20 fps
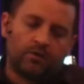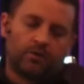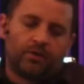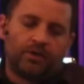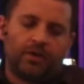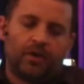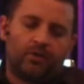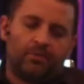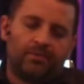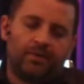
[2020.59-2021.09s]

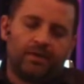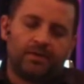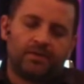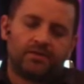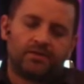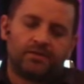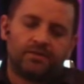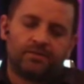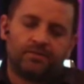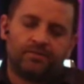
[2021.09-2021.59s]
Lord, help
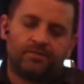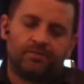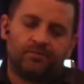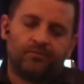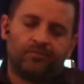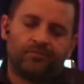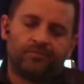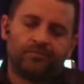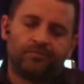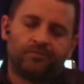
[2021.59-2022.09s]
us.
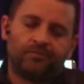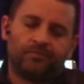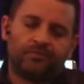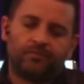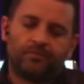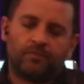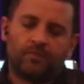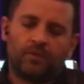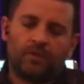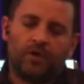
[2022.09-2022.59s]

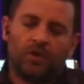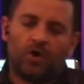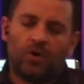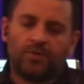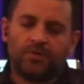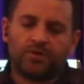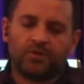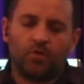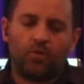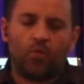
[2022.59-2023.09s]

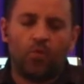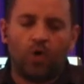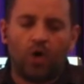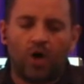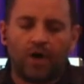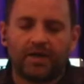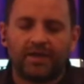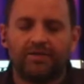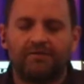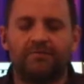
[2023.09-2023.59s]
Help us to
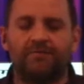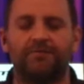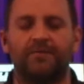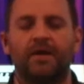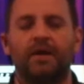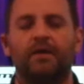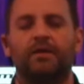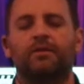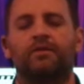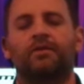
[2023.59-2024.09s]
walk in
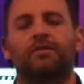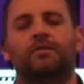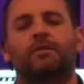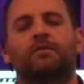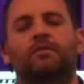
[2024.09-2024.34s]
faith,